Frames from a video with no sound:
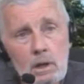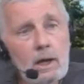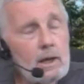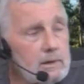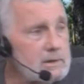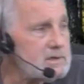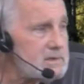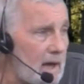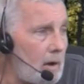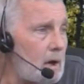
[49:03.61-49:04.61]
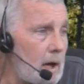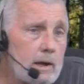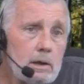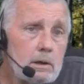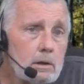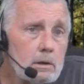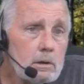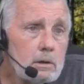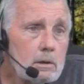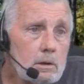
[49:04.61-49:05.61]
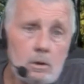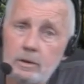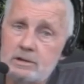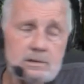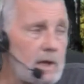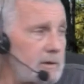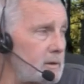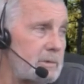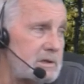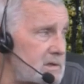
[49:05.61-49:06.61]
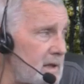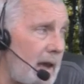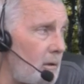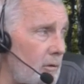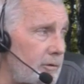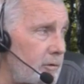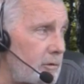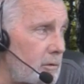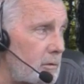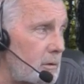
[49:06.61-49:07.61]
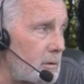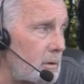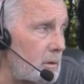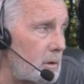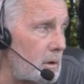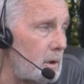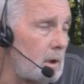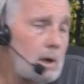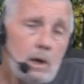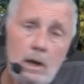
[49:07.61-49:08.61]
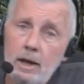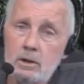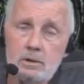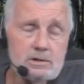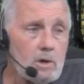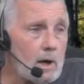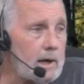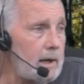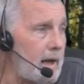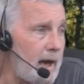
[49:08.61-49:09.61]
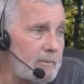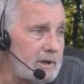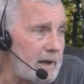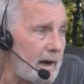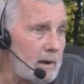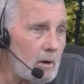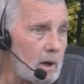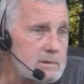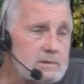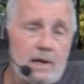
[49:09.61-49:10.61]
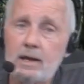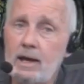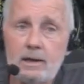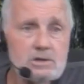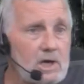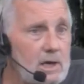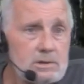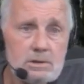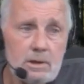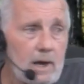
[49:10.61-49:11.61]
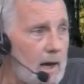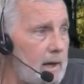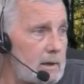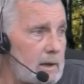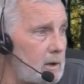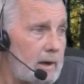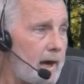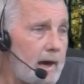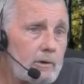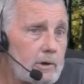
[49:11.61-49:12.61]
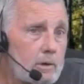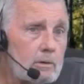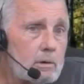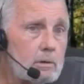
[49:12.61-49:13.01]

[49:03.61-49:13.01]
You get the snail kite, who eats nothing but snails, and you start getting habitat loss. They can't change their diet. They don't know how to.